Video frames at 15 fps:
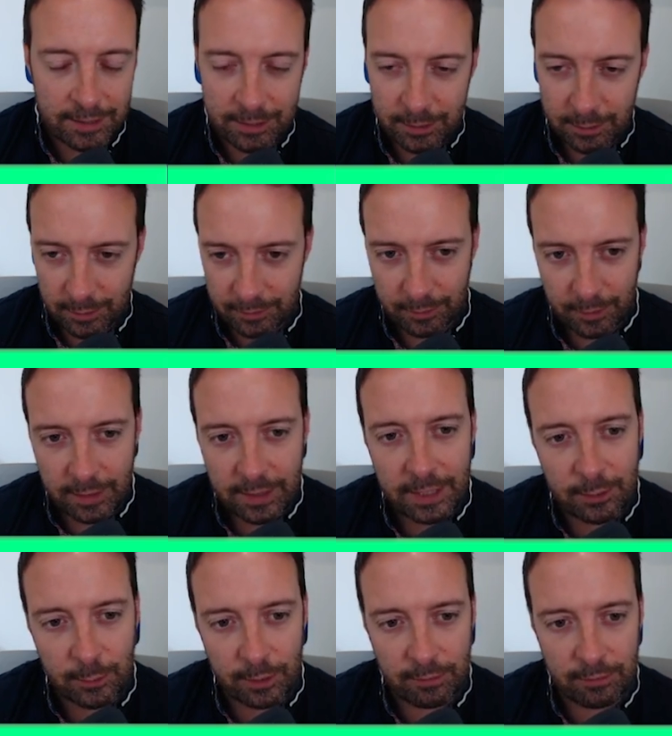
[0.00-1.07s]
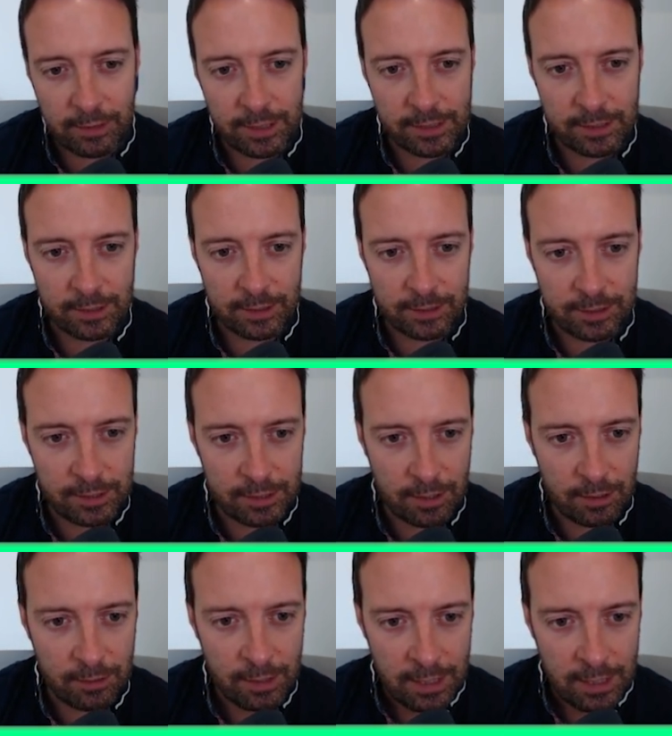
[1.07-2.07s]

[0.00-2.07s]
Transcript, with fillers: tool for keyword research. So